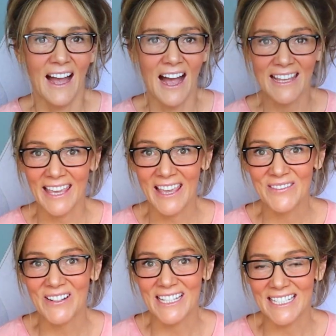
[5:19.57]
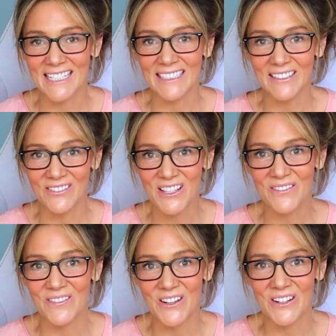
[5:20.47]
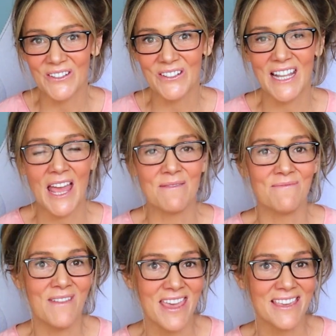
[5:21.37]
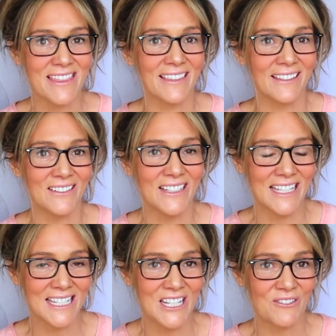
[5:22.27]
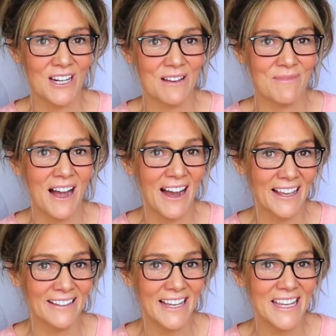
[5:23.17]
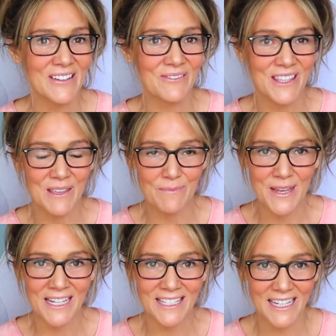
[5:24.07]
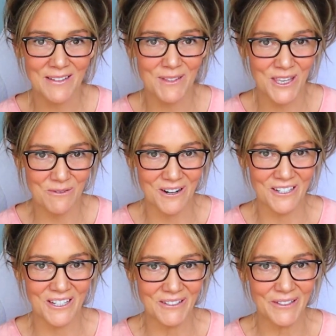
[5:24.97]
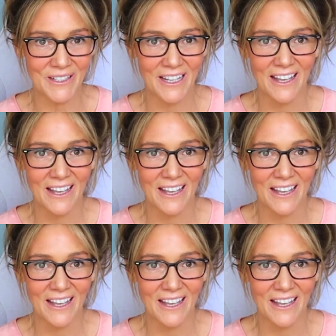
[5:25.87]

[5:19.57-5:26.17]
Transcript: I can't wait to deliver the photos and make the little Instagram highlight with the Pic-Time QR code.